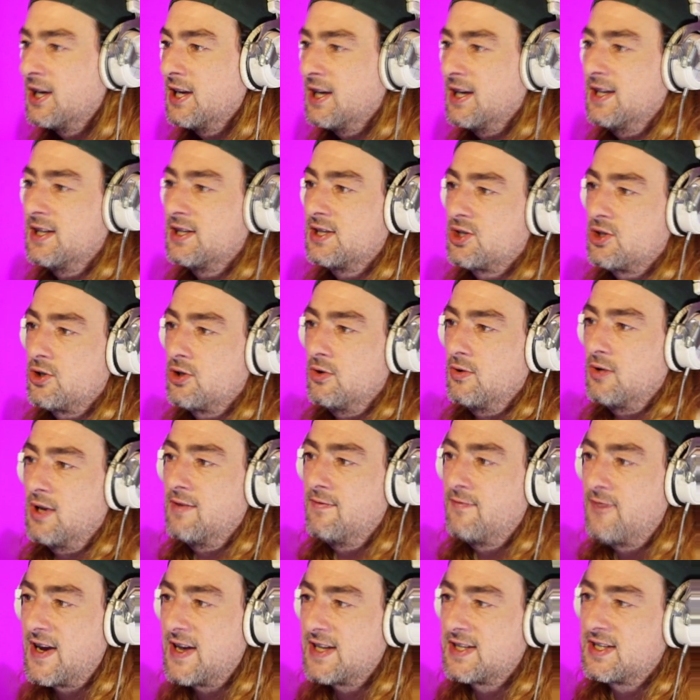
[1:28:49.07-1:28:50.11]
is to
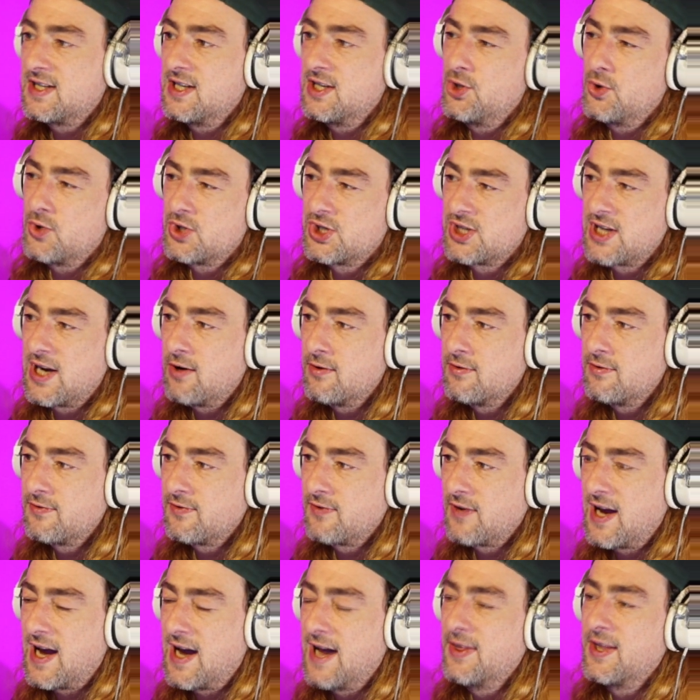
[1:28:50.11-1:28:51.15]
invest in yourself
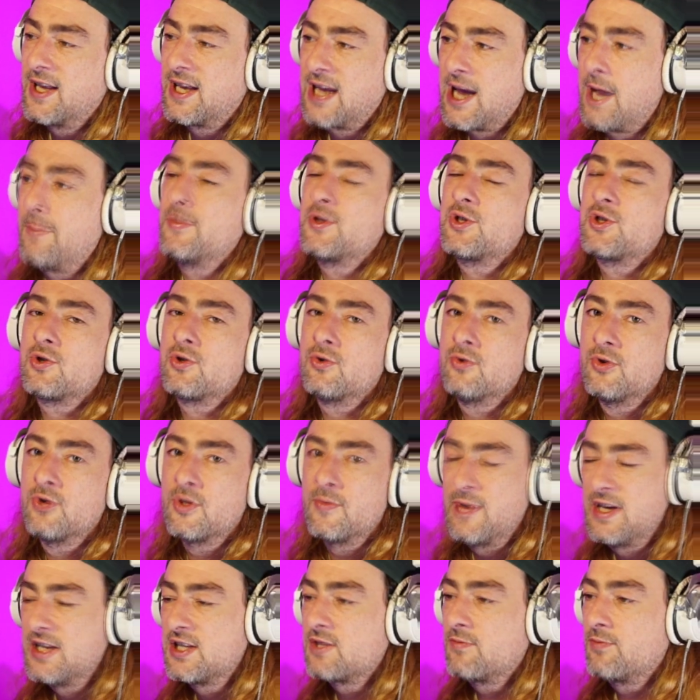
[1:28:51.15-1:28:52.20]
and the capital, the
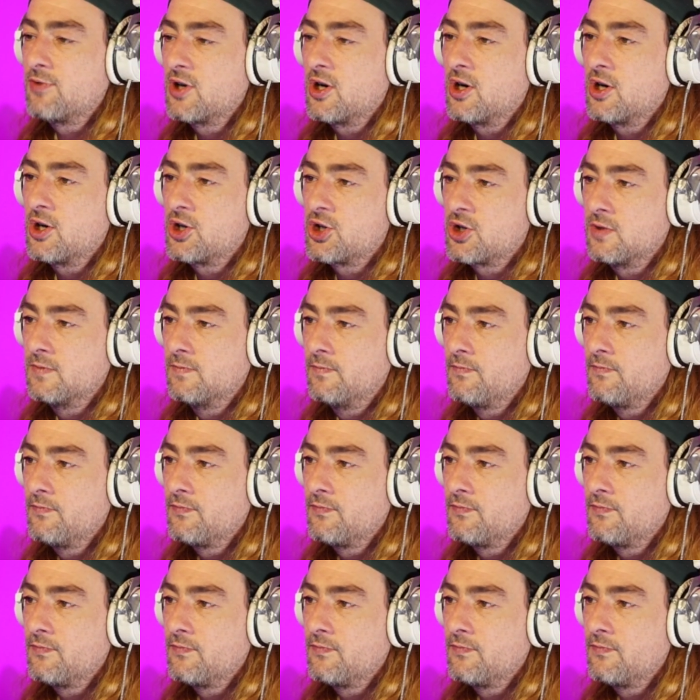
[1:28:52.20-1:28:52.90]
means of production,